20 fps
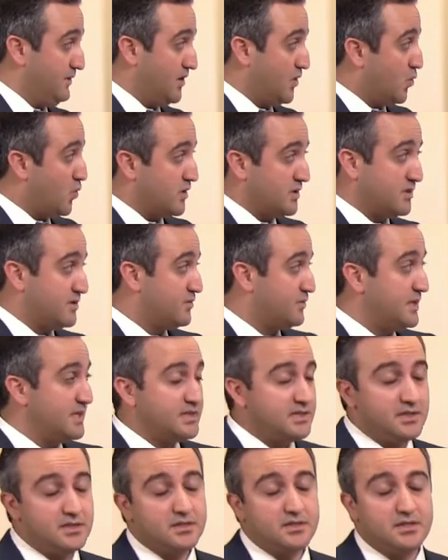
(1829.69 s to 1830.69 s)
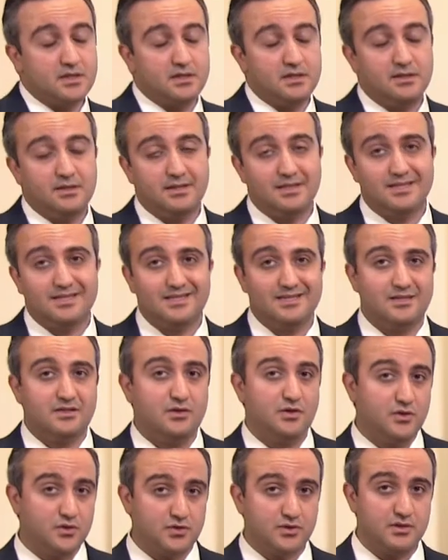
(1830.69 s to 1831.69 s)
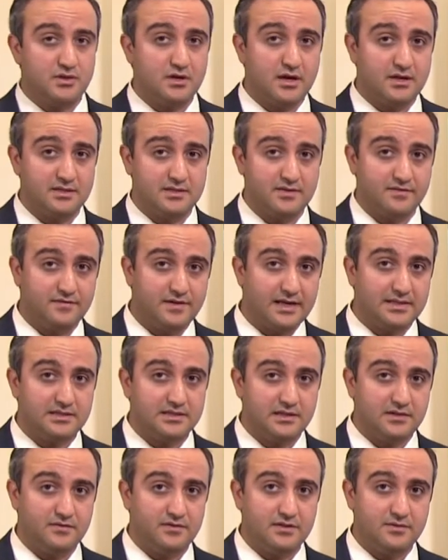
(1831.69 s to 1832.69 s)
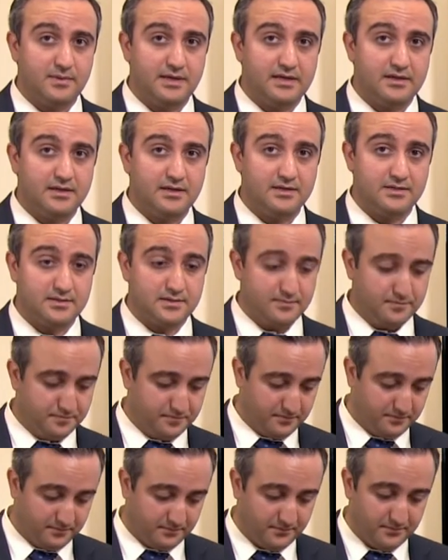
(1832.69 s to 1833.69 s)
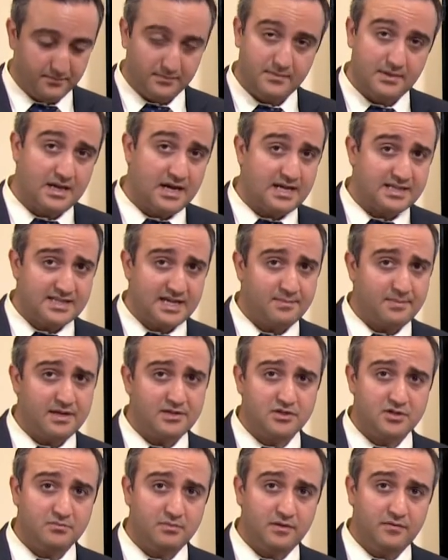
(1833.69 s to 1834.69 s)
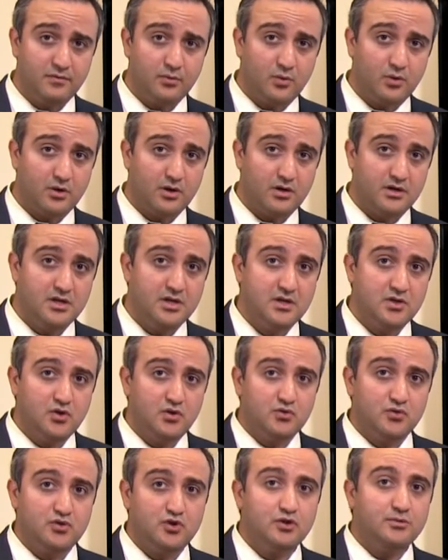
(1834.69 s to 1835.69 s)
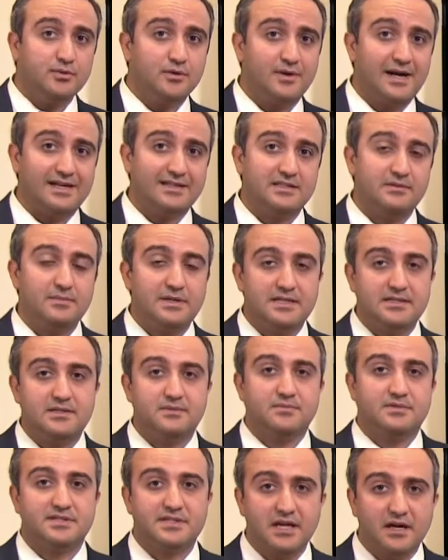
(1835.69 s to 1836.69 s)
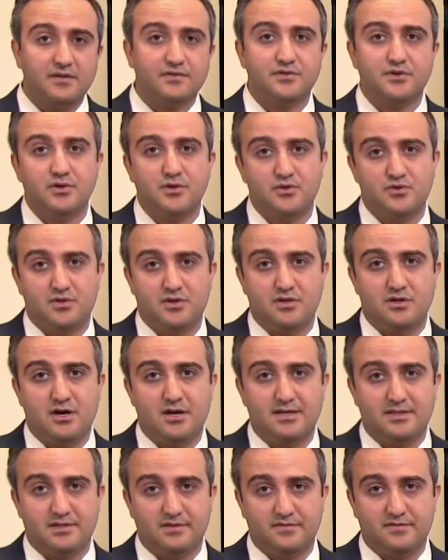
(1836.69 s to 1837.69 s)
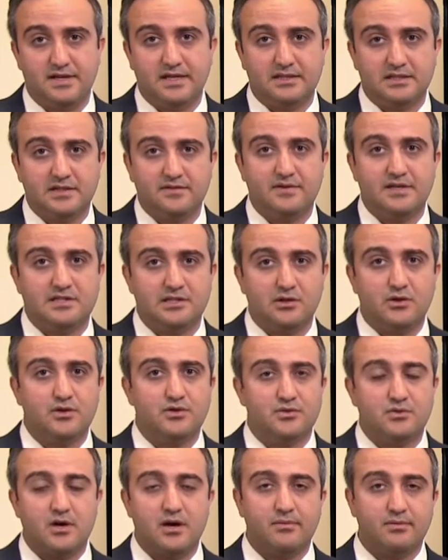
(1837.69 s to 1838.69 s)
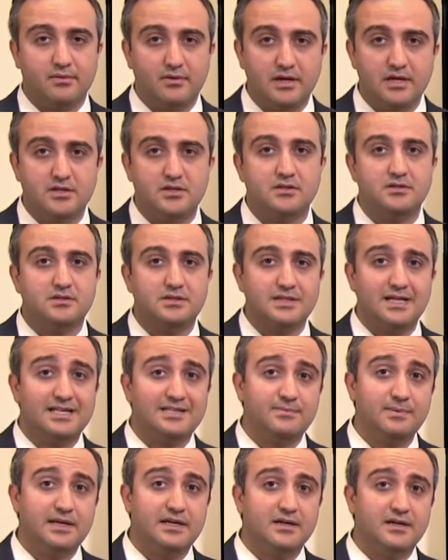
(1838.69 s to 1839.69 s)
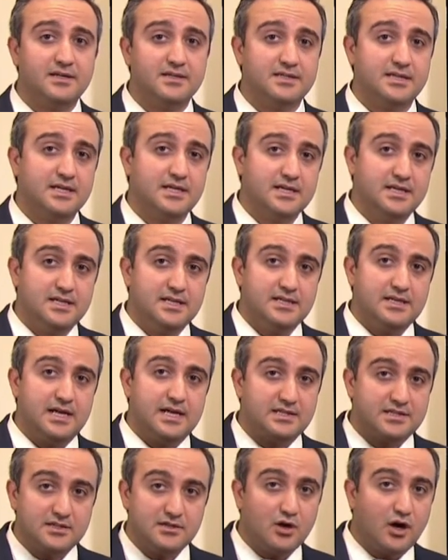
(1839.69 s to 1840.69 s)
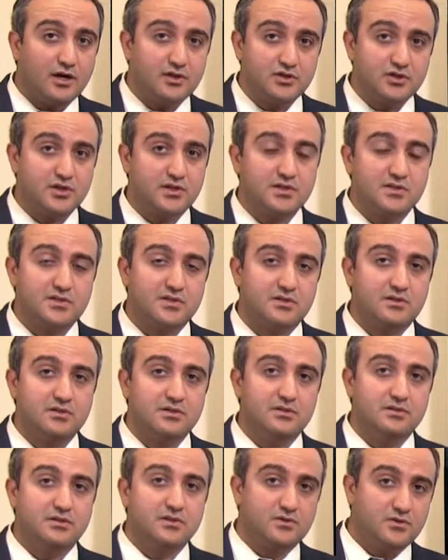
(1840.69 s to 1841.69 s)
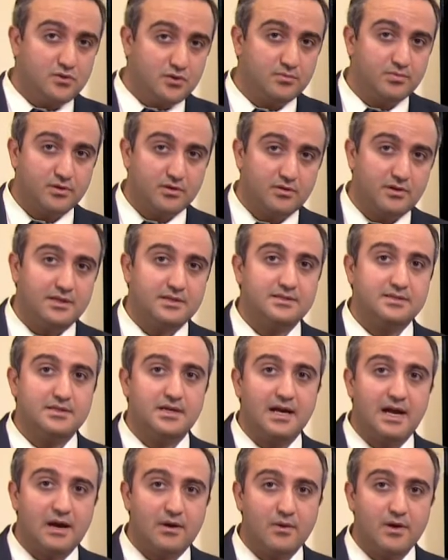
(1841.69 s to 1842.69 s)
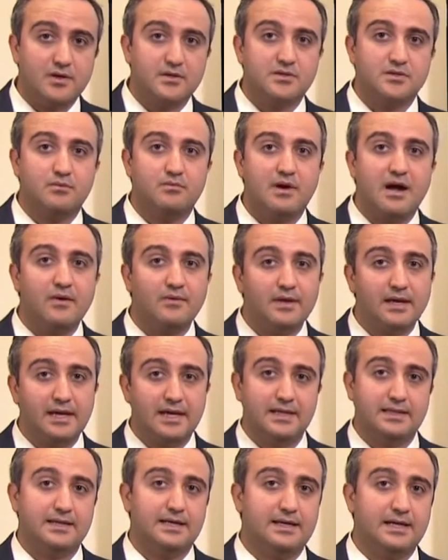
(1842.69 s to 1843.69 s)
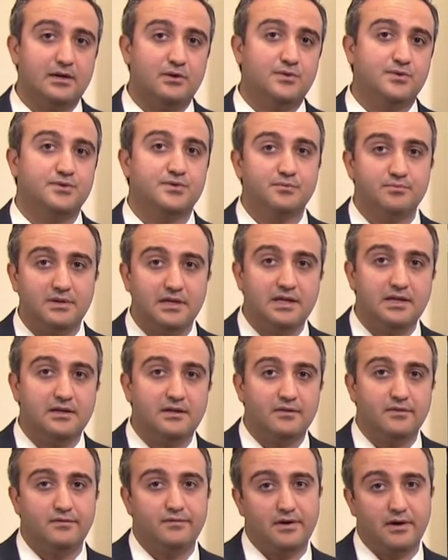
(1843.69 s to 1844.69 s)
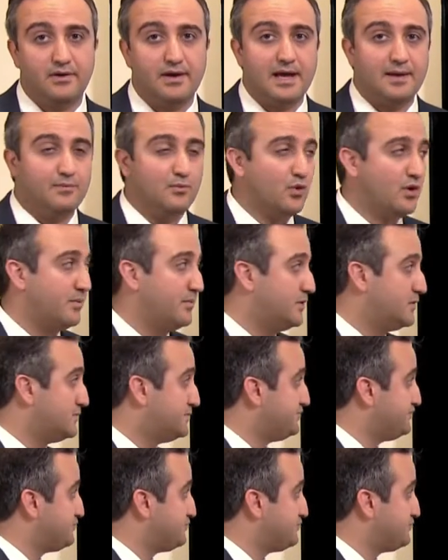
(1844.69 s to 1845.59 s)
one of the reasons this is usually not as effective is because as I mentioned before, tuberectomies themselves are usually not as effective as larger operations, and that's because it's not just the tuber, it's the area surrounding it that can also be very abnormal.